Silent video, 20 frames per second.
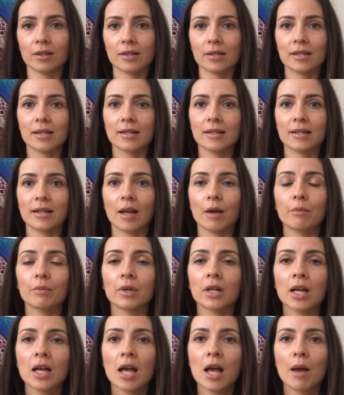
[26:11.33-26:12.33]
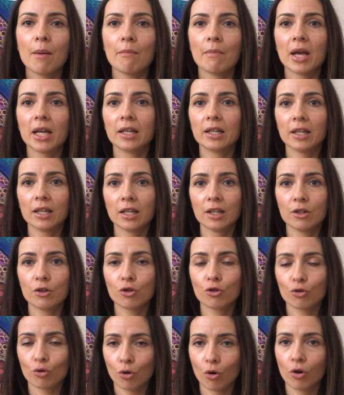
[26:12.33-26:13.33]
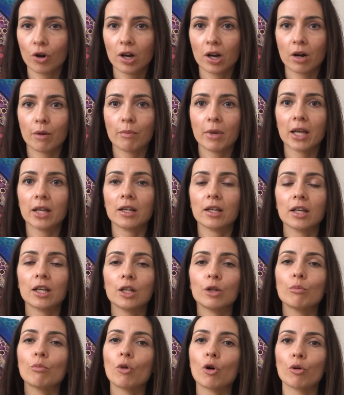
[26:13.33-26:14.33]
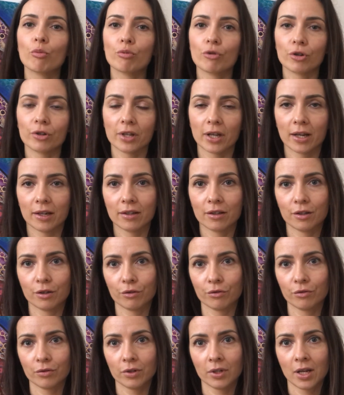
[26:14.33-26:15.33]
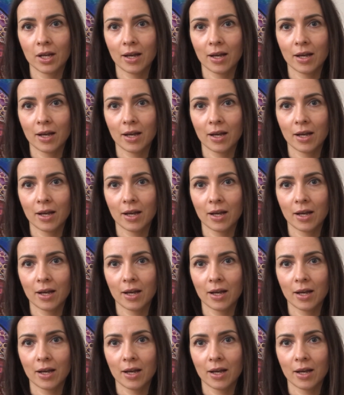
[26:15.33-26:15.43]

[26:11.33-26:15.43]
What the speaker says: system, making it stronger, making it more protective.